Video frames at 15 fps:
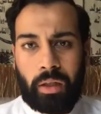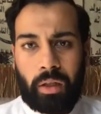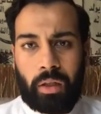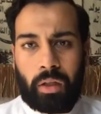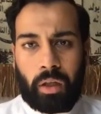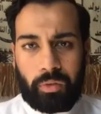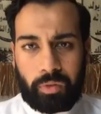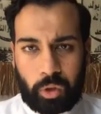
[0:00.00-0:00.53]

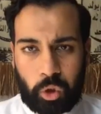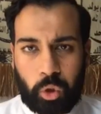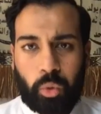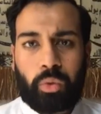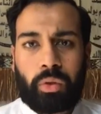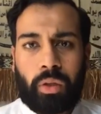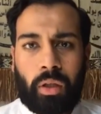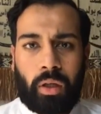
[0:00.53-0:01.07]
of truth
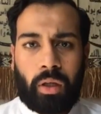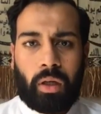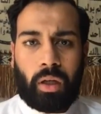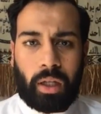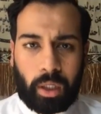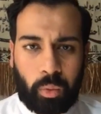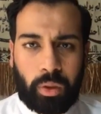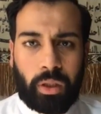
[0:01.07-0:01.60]
and
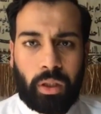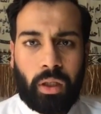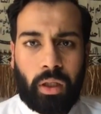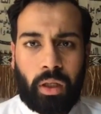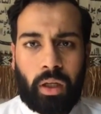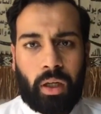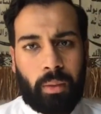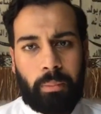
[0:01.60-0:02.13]
equity
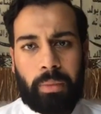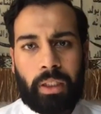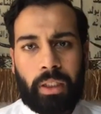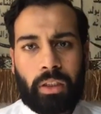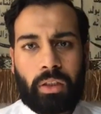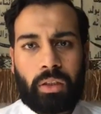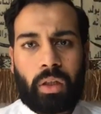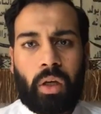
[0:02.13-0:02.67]
and peace.